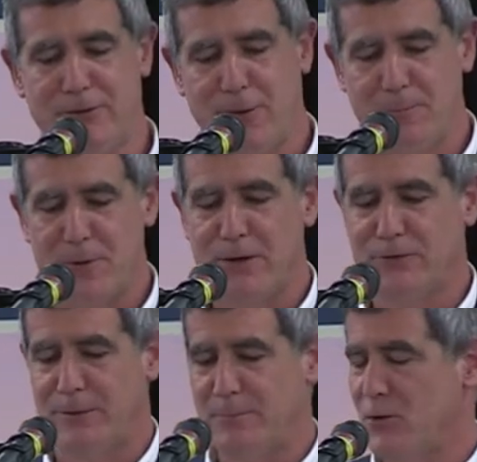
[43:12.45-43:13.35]
to
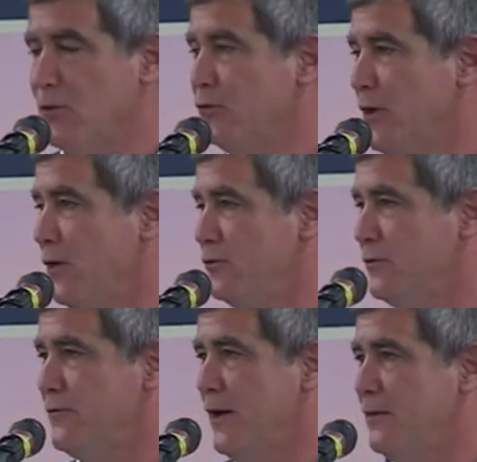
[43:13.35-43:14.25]
embrace an empirical challenge
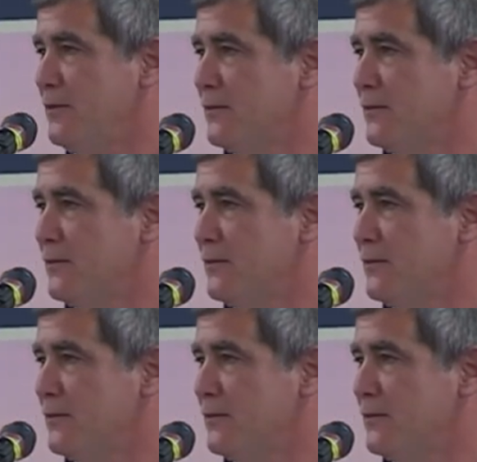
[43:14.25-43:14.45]
to faith.